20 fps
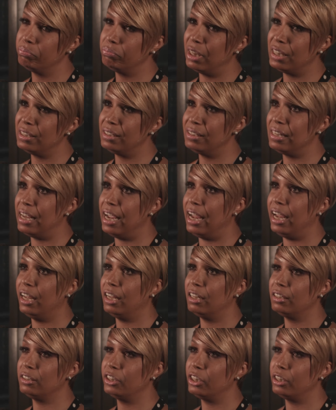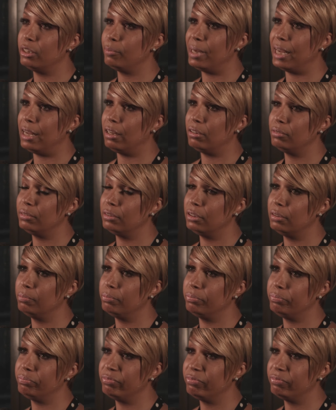I'd say until about
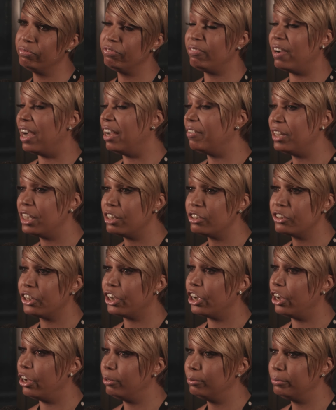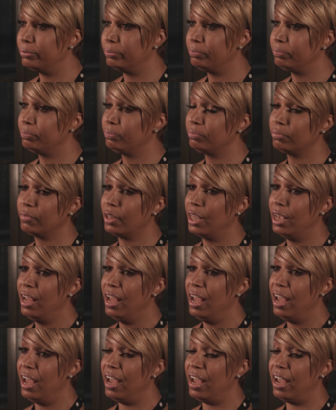5 years ago,
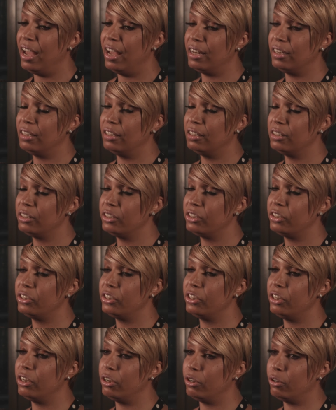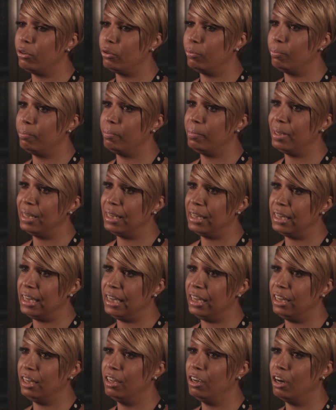had so
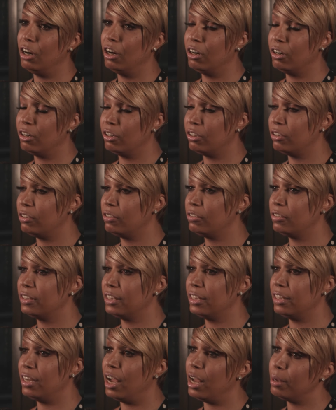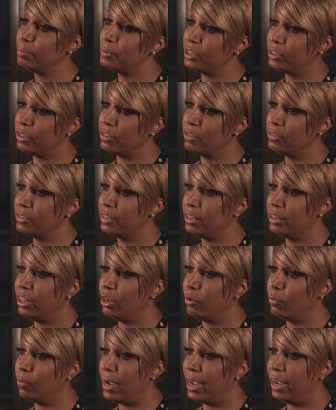many hurdles and obstacles in
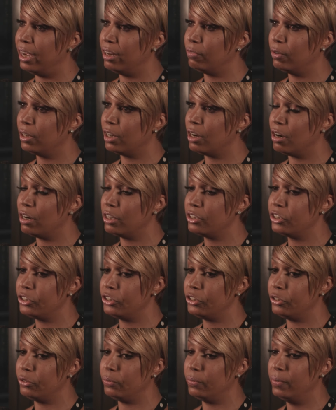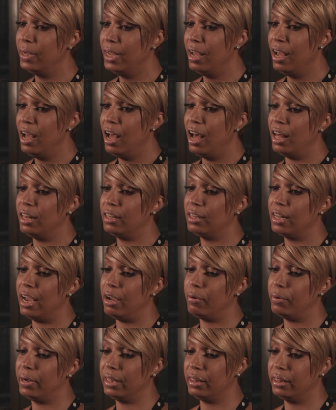their way in regards to
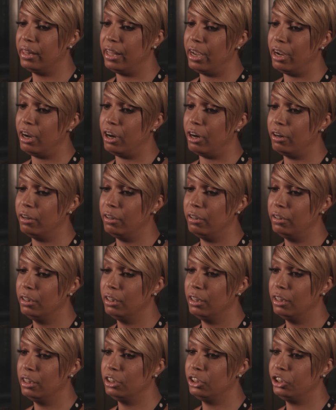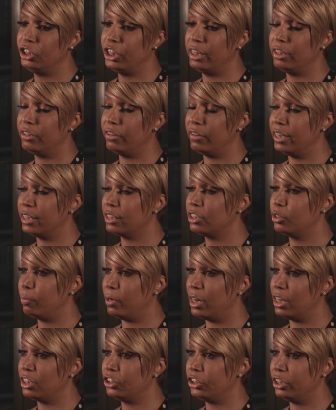allowing their gender
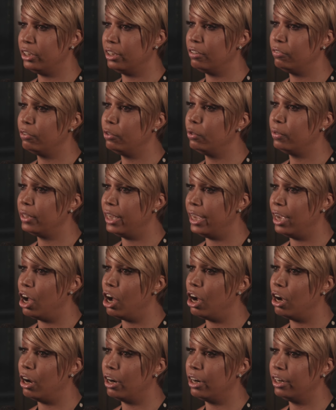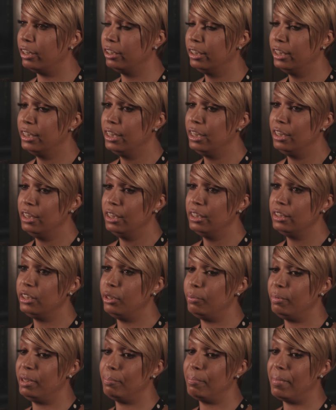expression of who they are
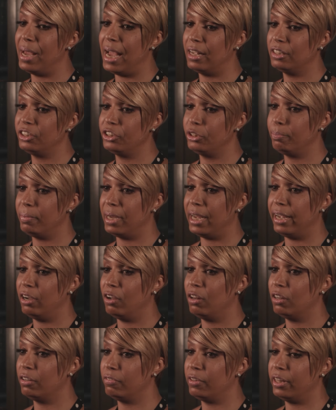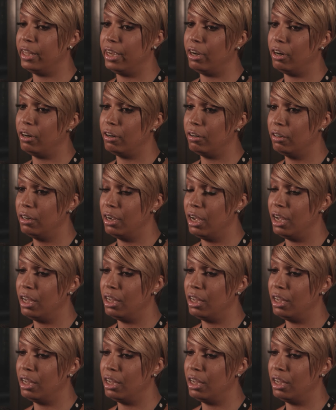to be matched by all of their